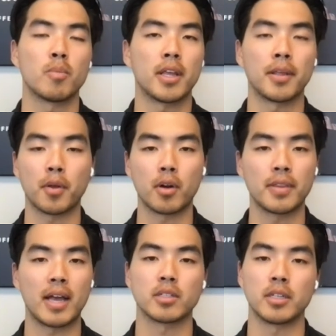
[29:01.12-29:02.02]
you're making
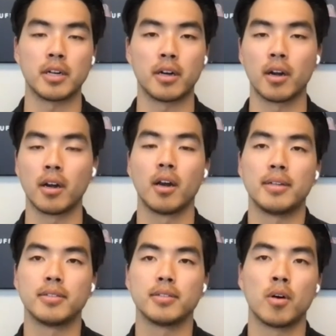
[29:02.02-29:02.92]
30000 a year
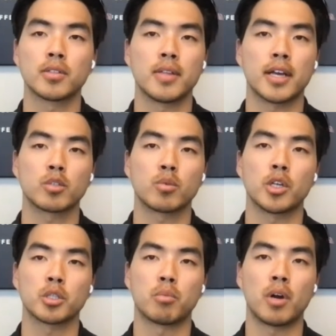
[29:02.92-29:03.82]
but to move on to the next
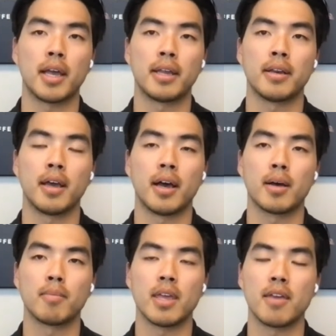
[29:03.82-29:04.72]
question brian
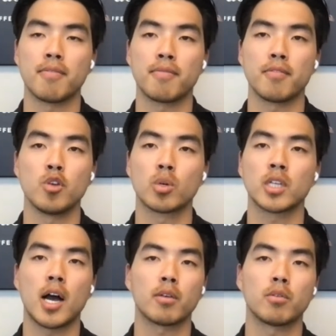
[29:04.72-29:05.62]
um, if you were
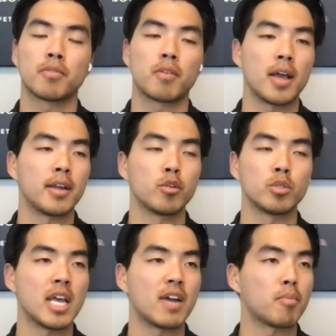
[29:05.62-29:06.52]
talking to a friend
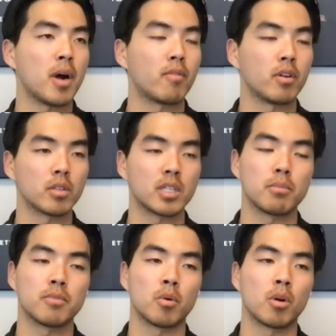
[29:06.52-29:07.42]
who's never bought real
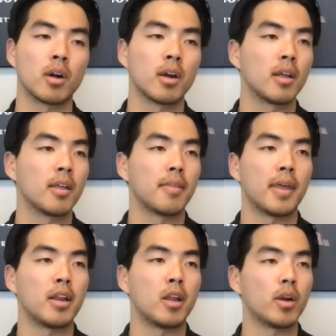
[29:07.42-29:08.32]
estate before
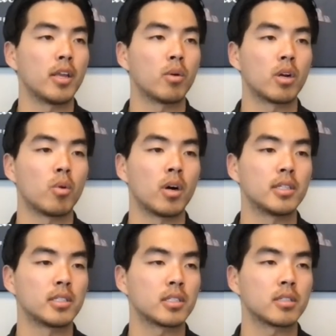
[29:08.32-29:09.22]
they had no idea what it
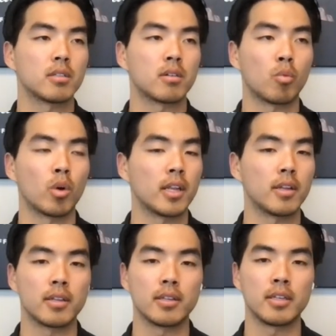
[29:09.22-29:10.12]
was or what
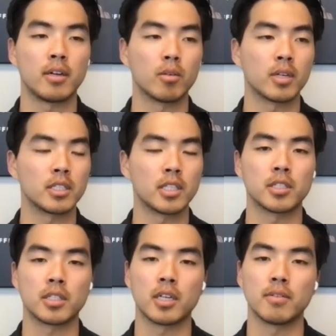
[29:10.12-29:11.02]
it you know
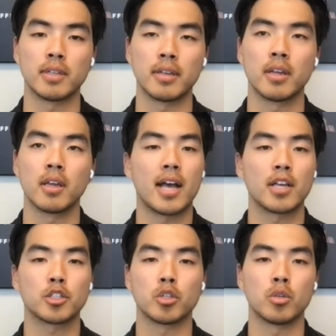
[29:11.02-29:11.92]
consisted of and they
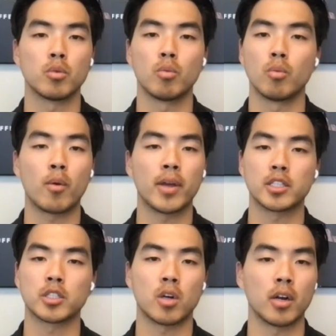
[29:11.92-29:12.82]
asked you how do i
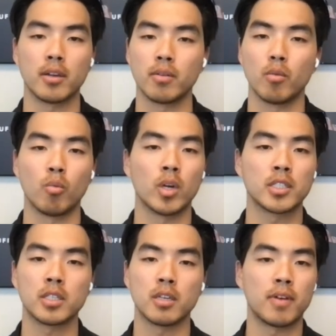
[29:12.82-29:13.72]
get started
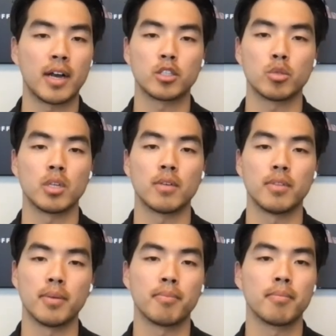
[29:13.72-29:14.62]
what's the advice you would
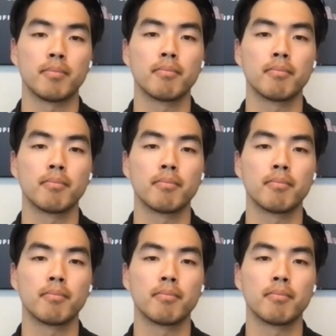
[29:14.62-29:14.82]
give them